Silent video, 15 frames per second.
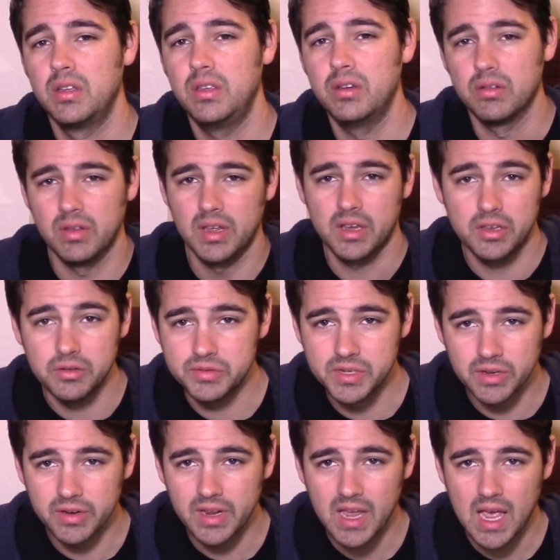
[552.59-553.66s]
you're like a
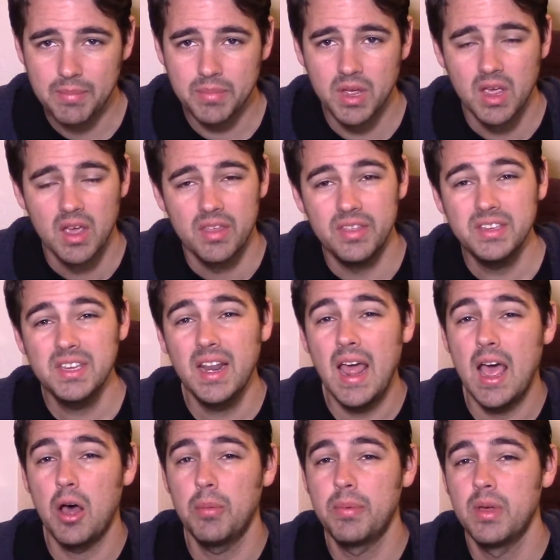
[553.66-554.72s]
utility app. This can
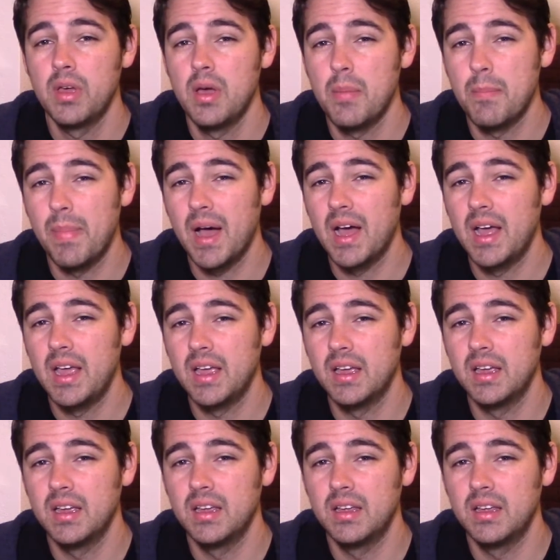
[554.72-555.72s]
help by